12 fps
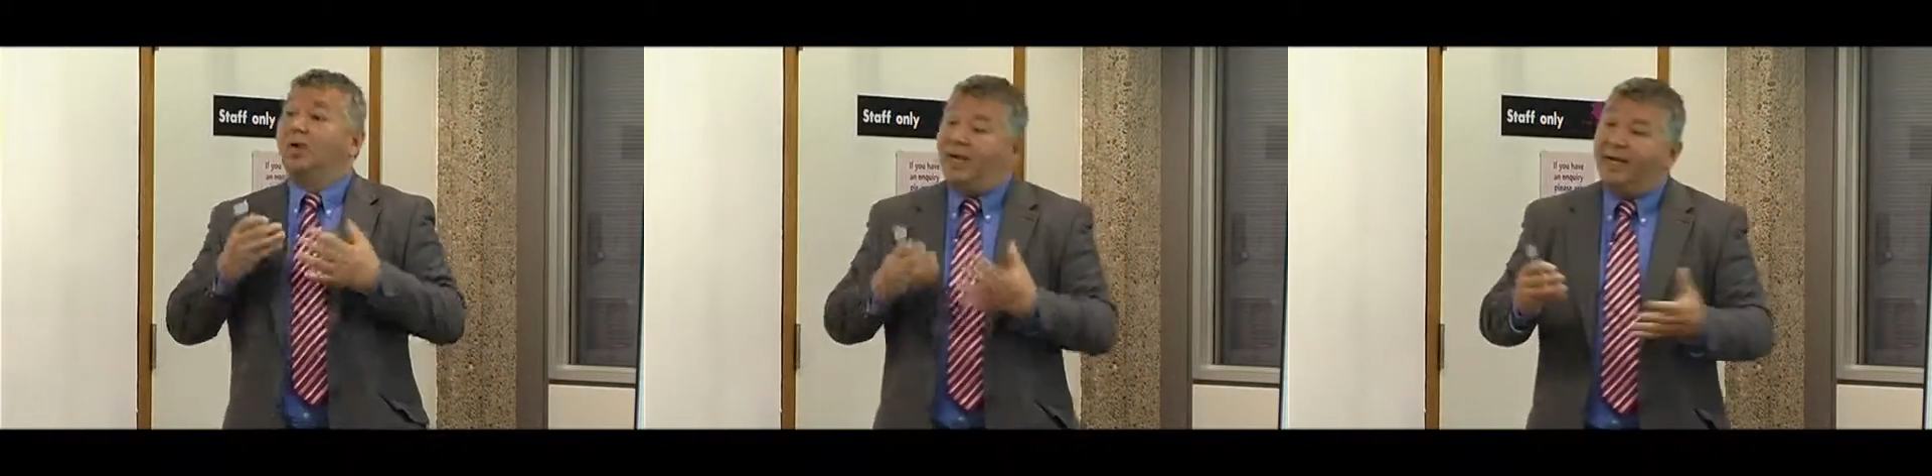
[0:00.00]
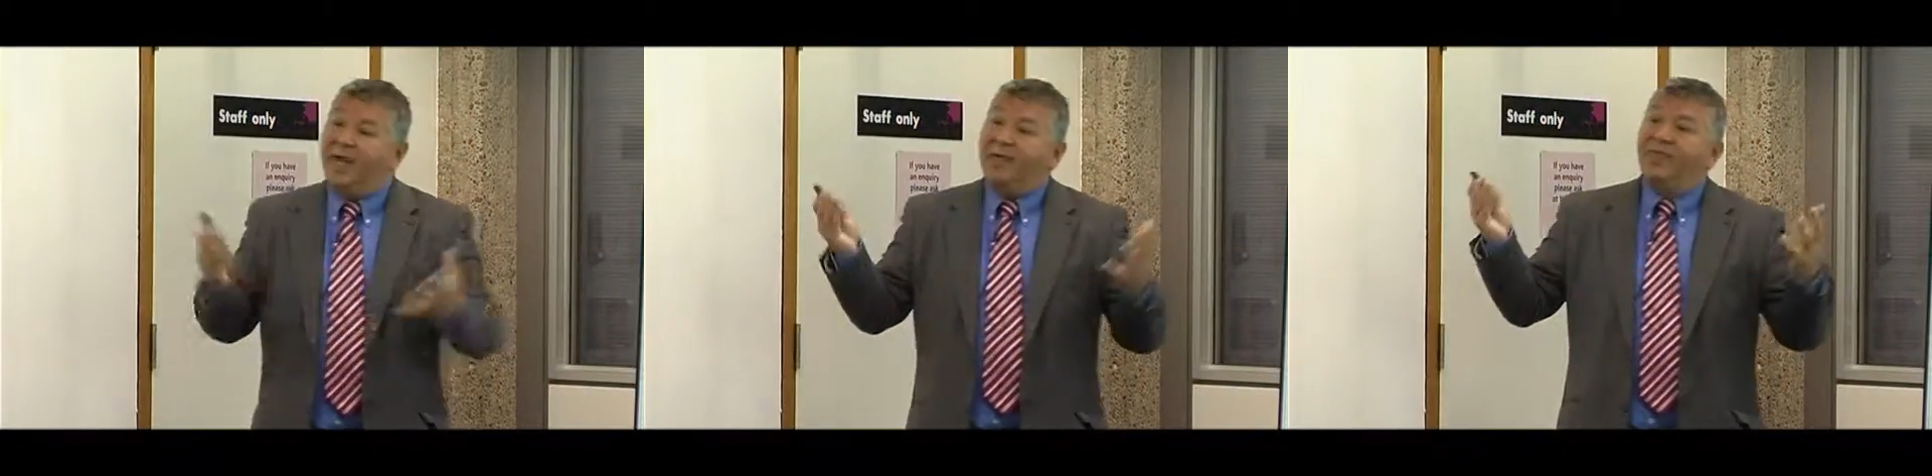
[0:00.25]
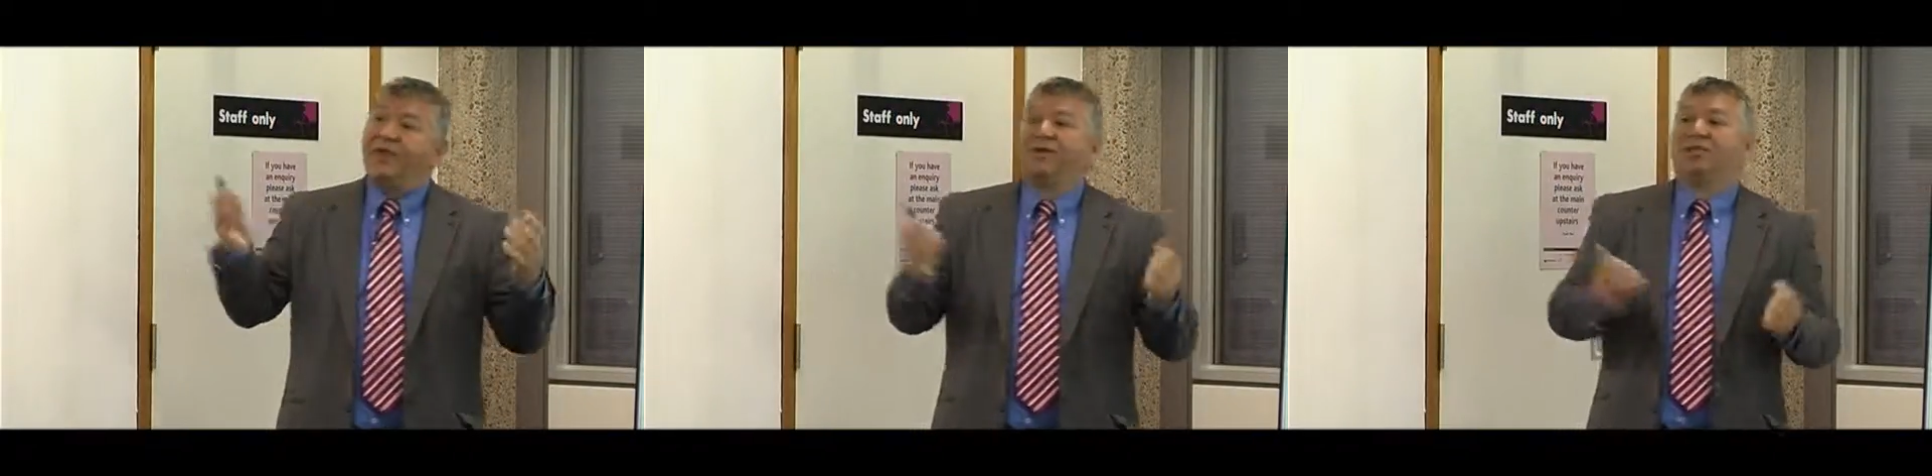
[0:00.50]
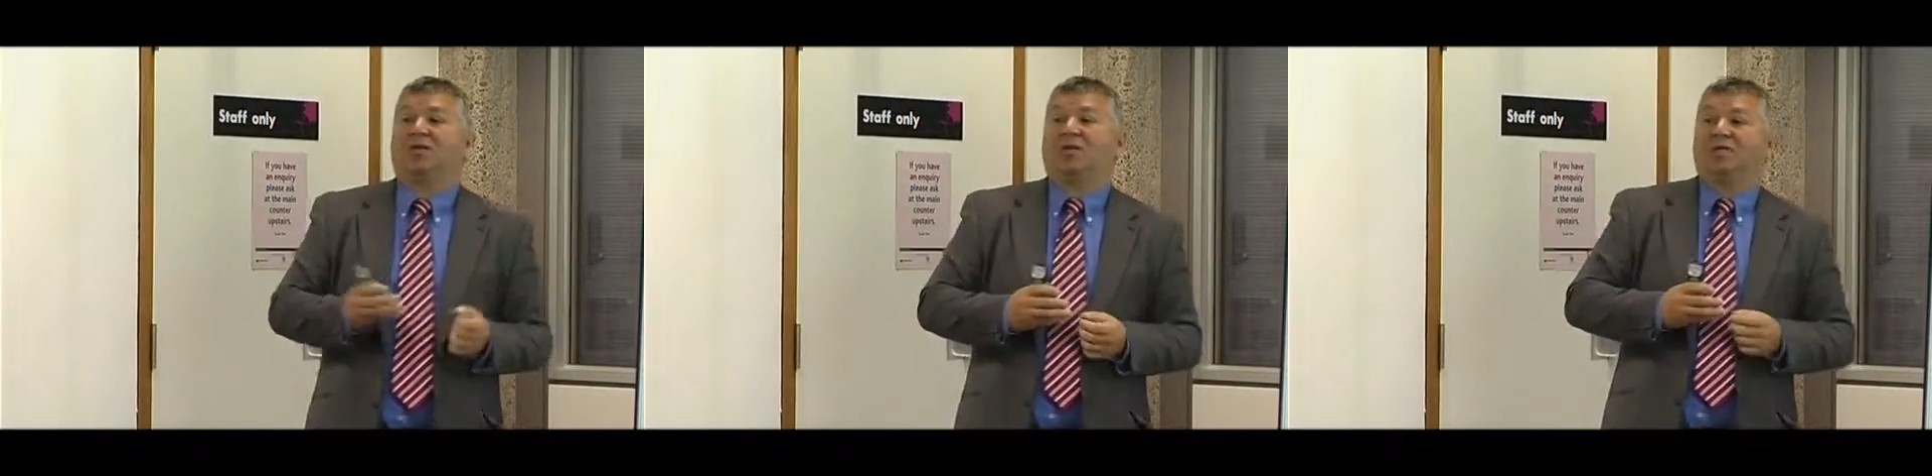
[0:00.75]
again, they're
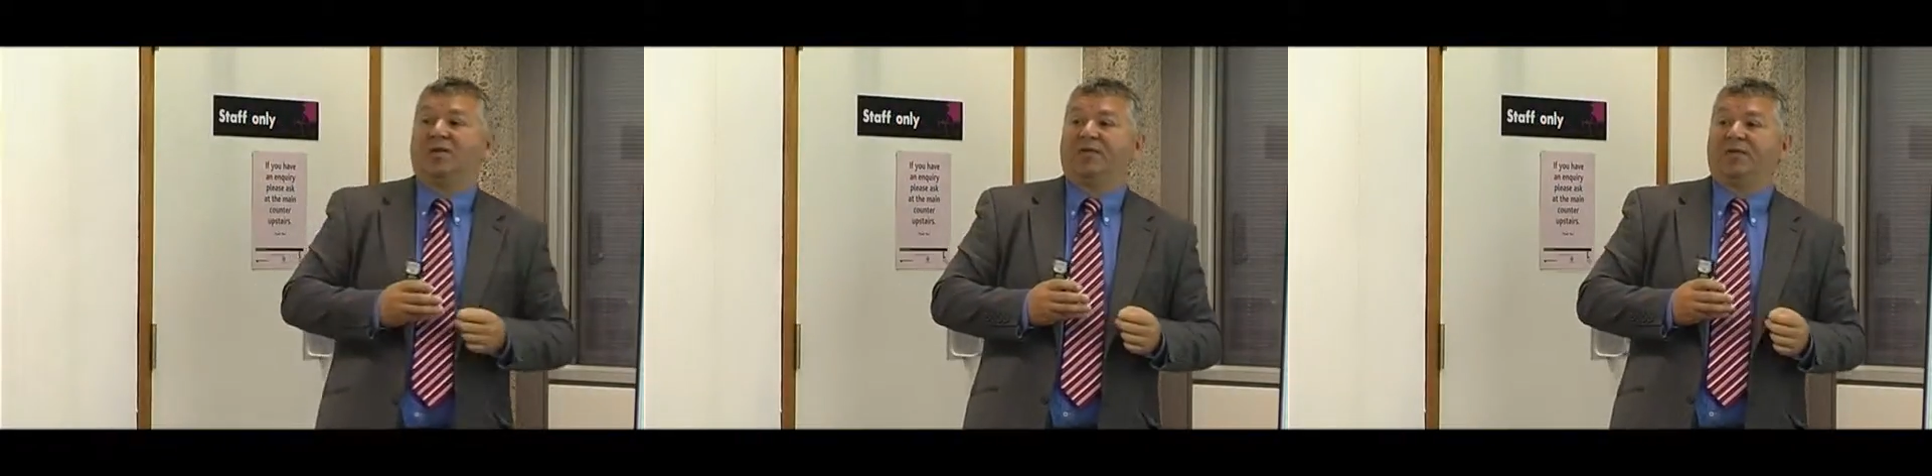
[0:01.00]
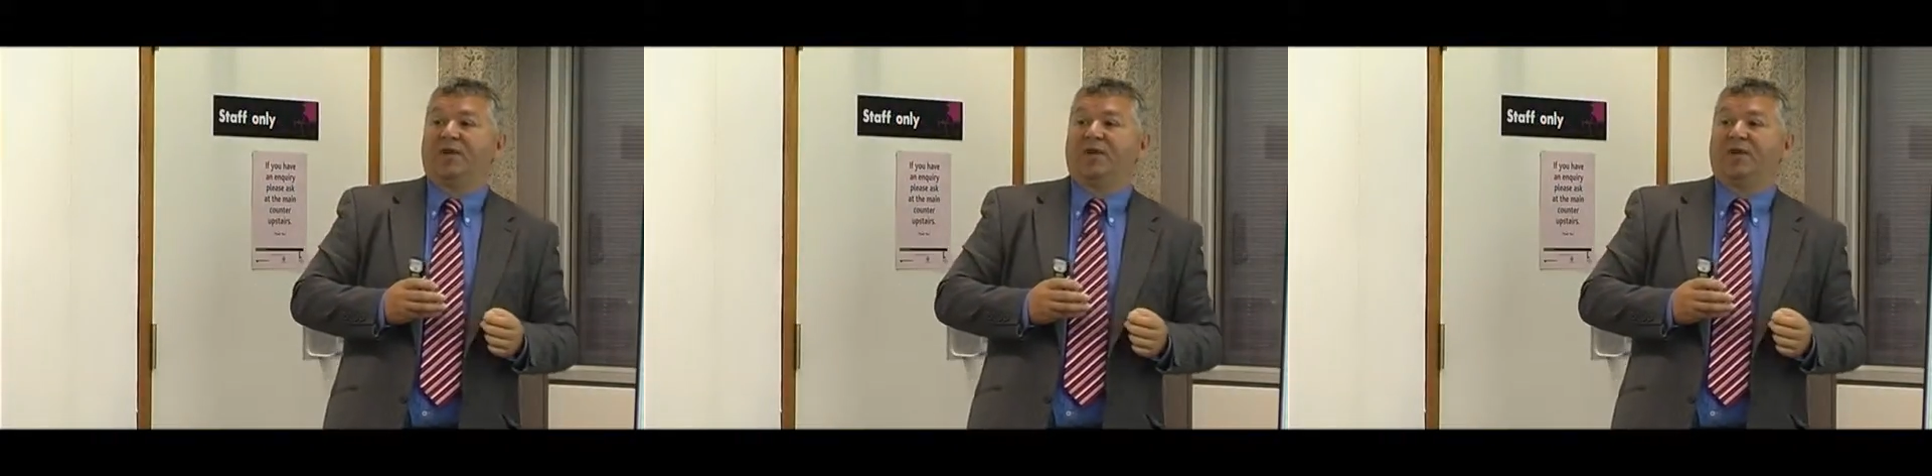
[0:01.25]
excluded from